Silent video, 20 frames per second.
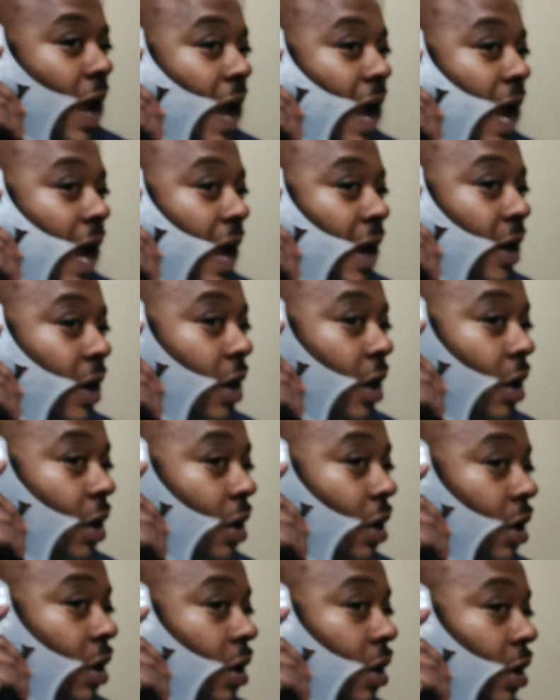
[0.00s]
and
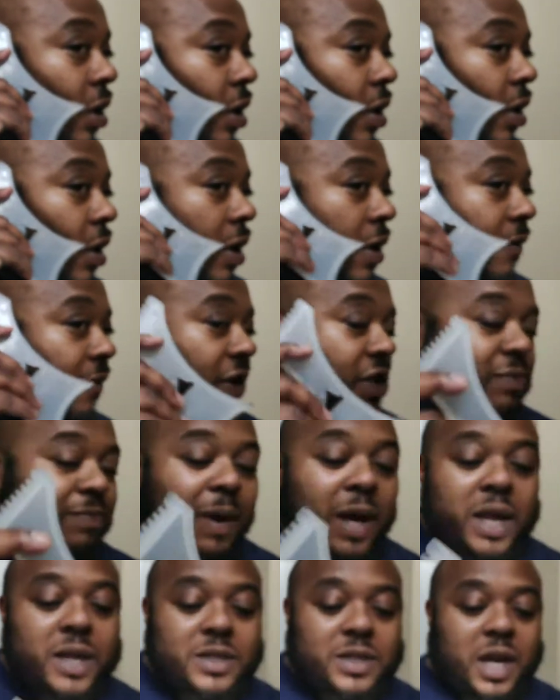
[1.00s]
it fits
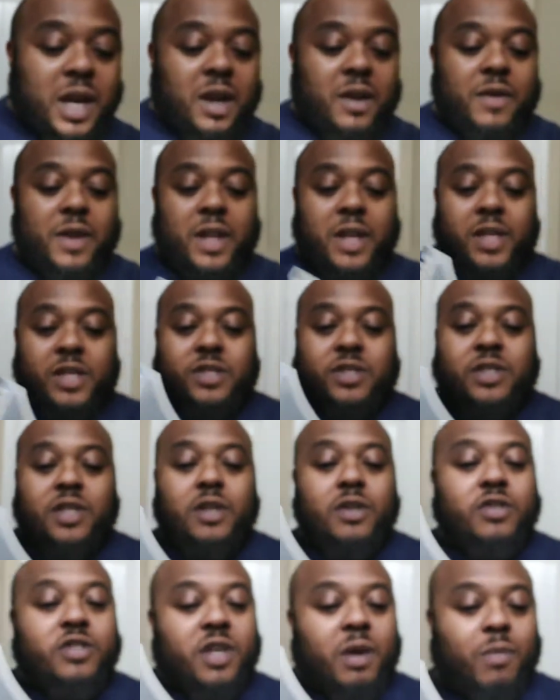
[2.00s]
my entire, and it's
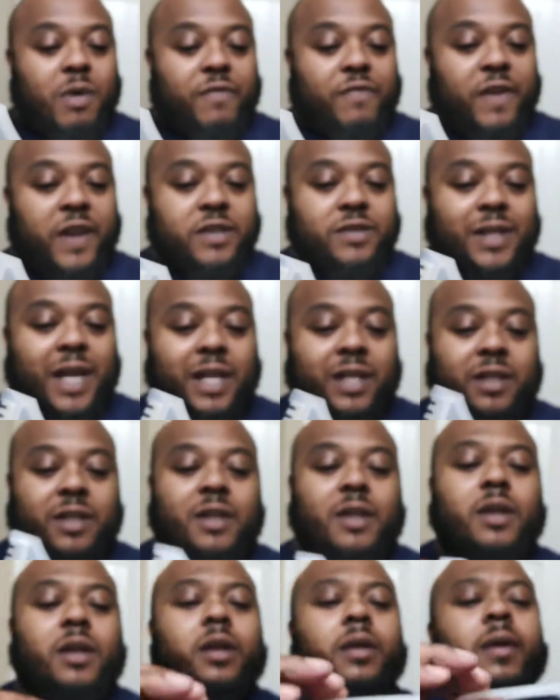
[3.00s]
still somewhat flex, not
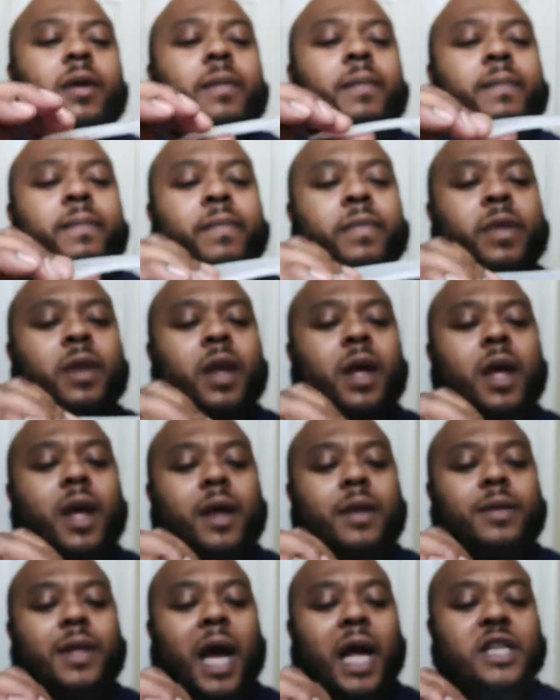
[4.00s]

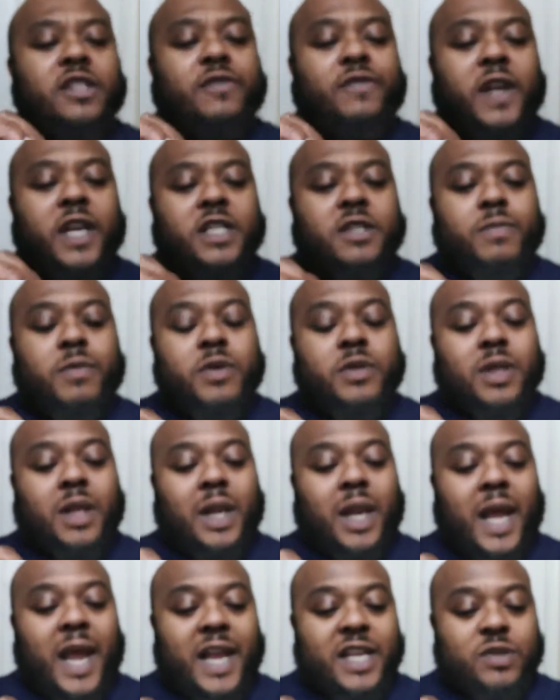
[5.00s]
not as flexible as the
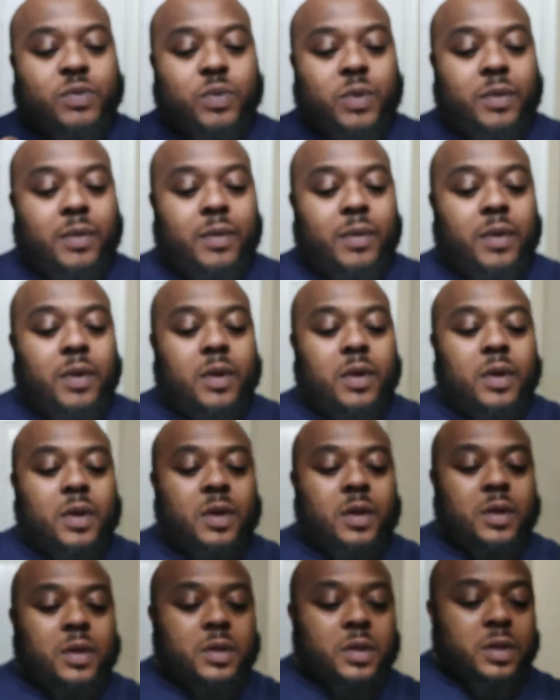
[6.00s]
last one.
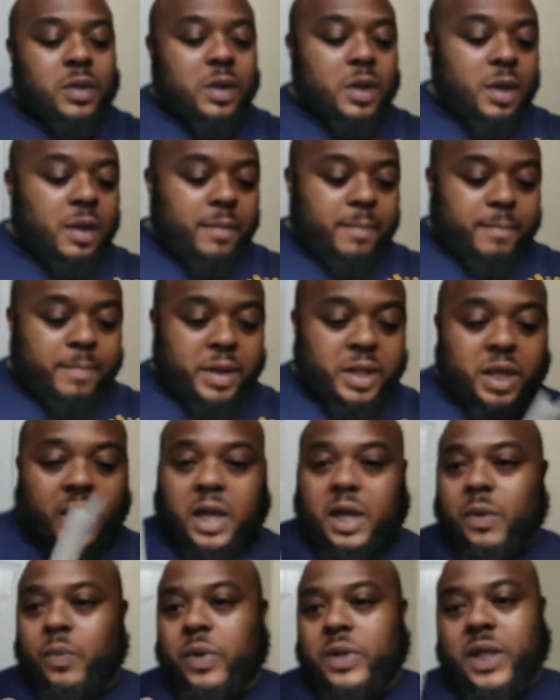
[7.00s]
But
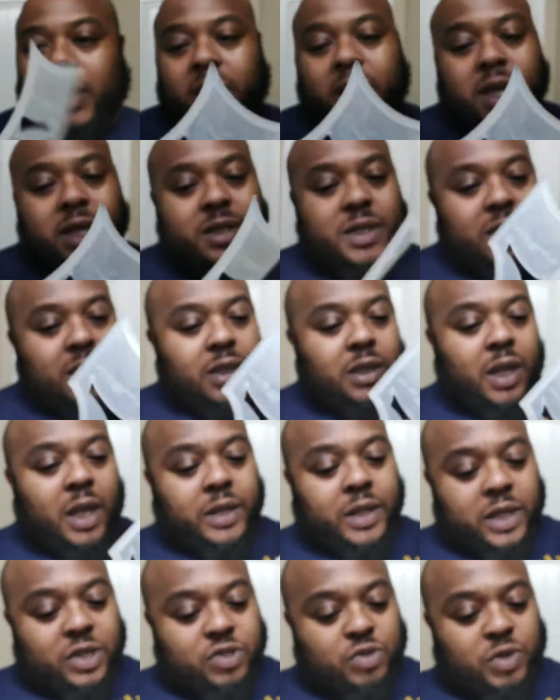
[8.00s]
uh, what they did is it looked
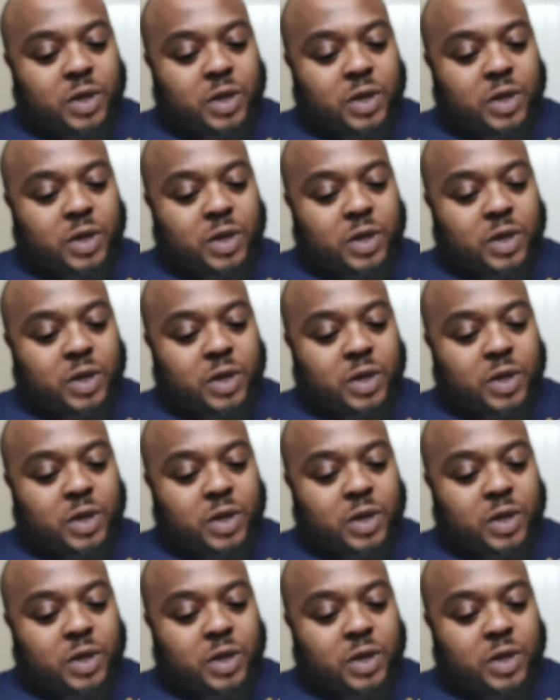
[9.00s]
like they